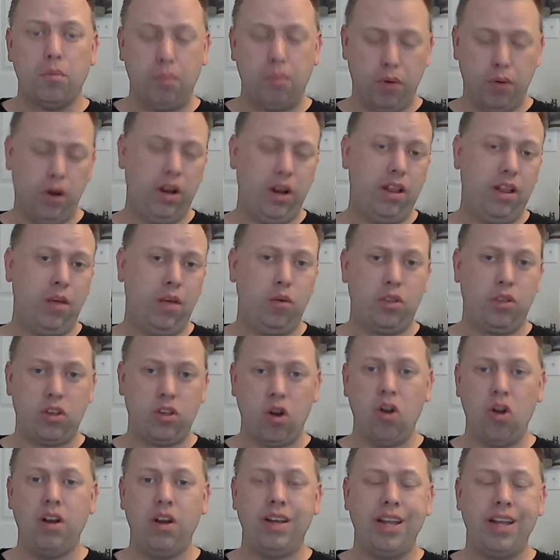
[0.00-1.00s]
put it that with
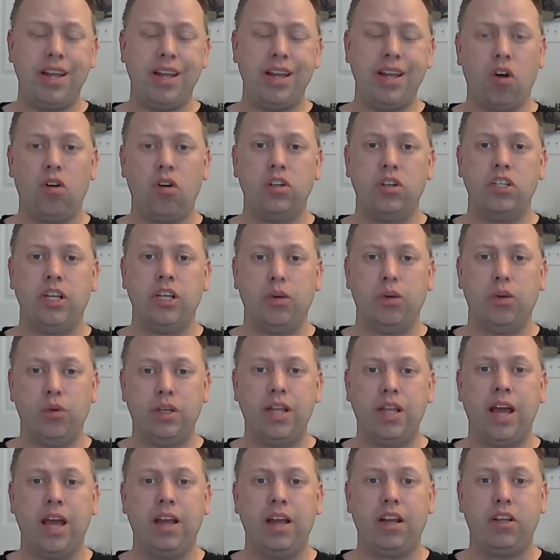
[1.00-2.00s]
current technology it would
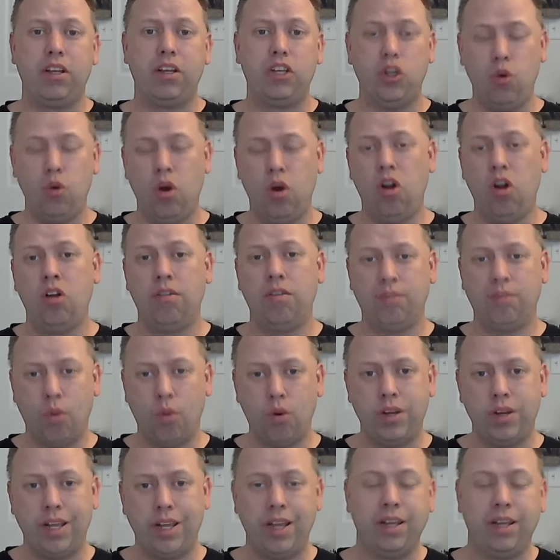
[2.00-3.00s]
take
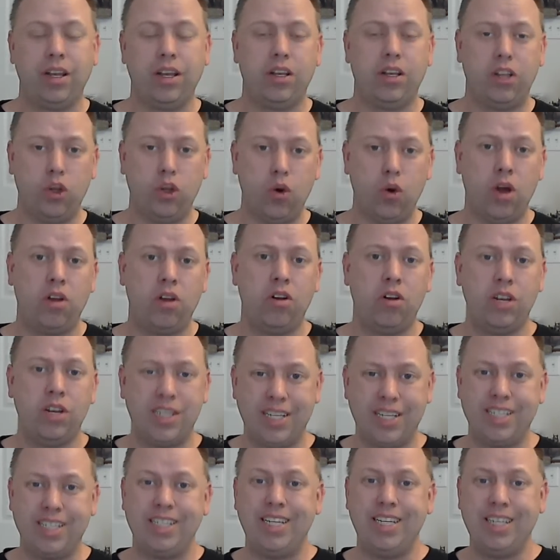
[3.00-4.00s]
214 to
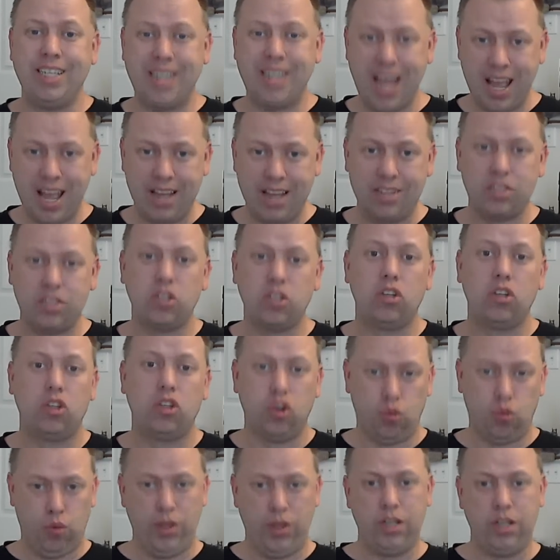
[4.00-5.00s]
260 days
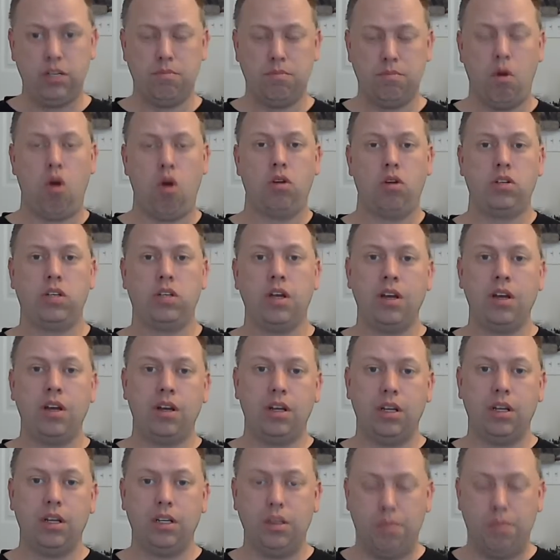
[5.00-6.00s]
to reach Mars,
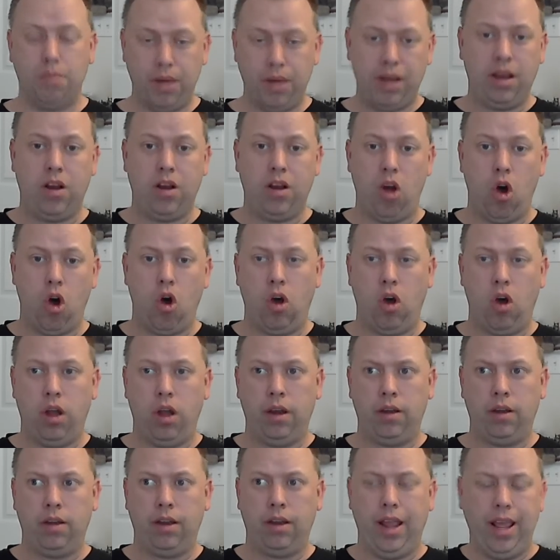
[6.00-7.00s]
dependent
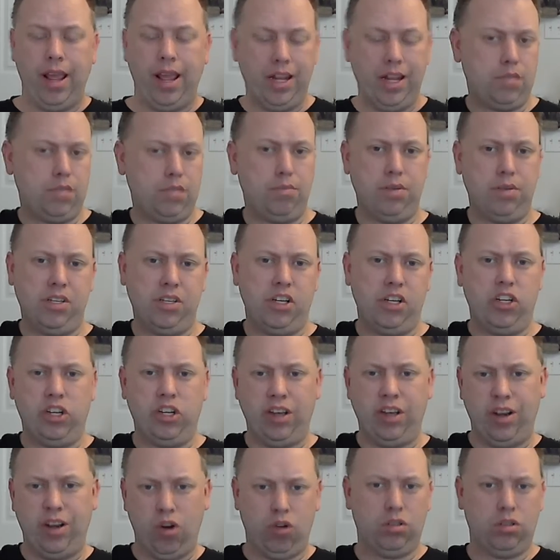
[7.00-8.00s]
on its position
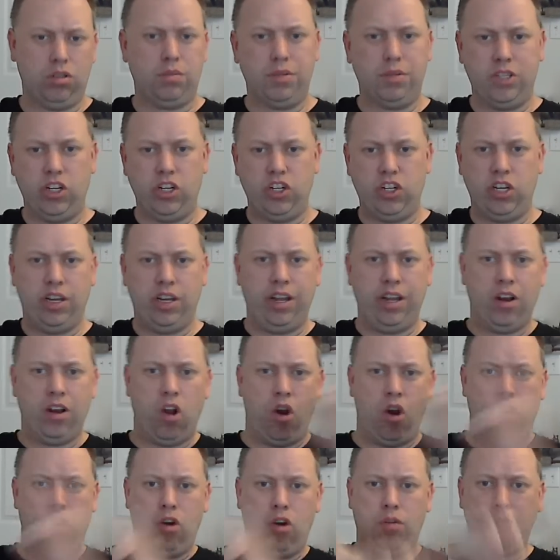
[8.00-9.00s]
and Earth's position in
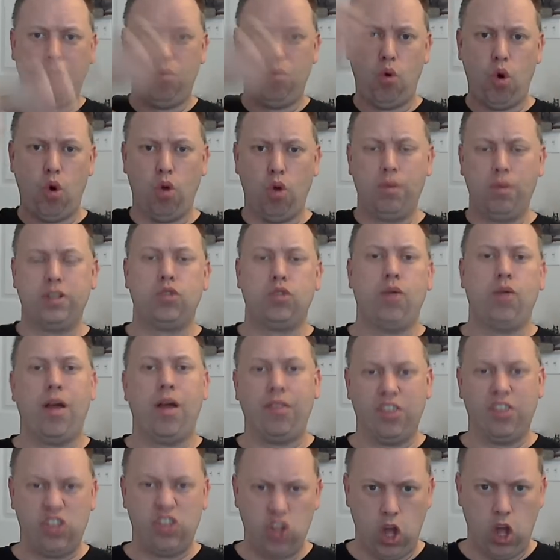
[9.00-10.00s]
our orbits
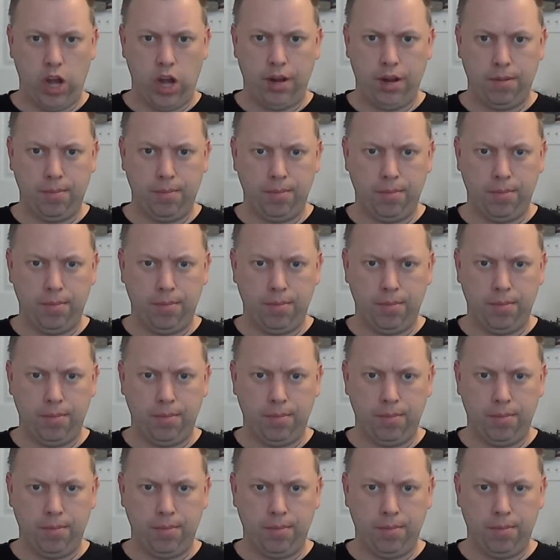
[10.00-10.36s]
around the Sun.